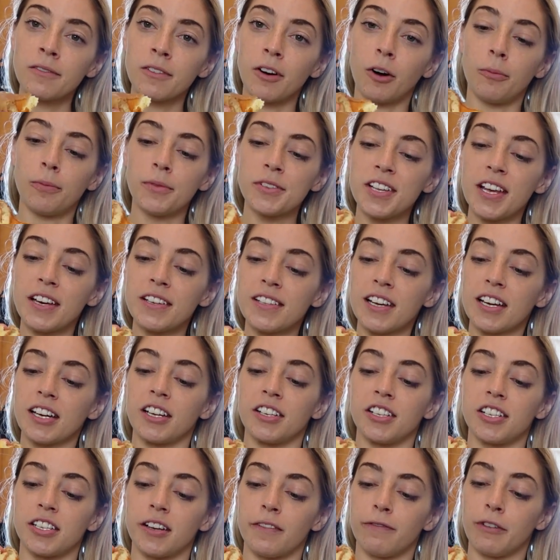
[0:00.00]
Almost has like a
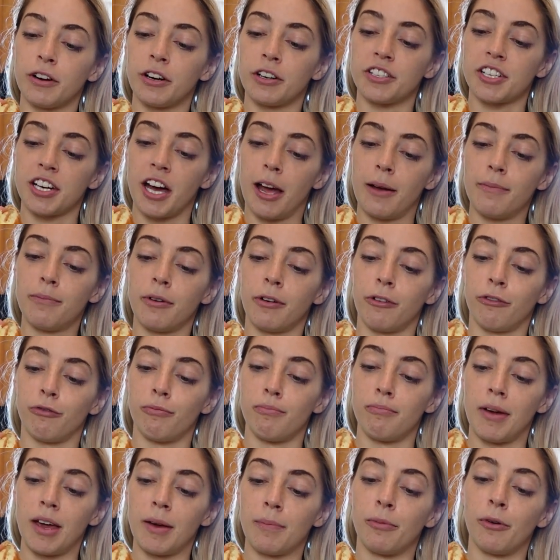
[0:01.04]
different type of
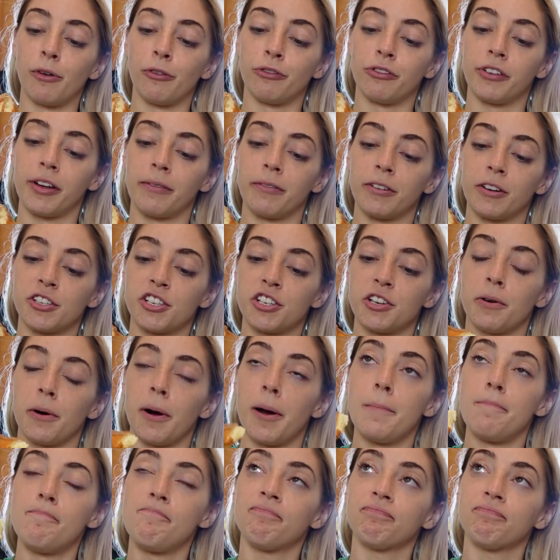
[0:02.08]
maple flavor to it.